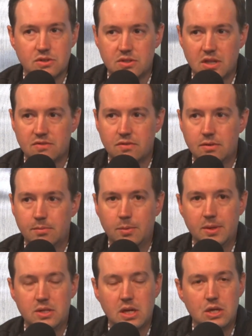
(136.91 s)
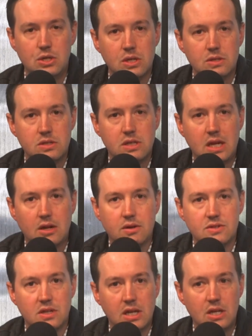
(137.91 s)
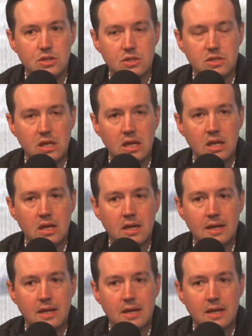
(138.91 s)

successful implementations here as an agency.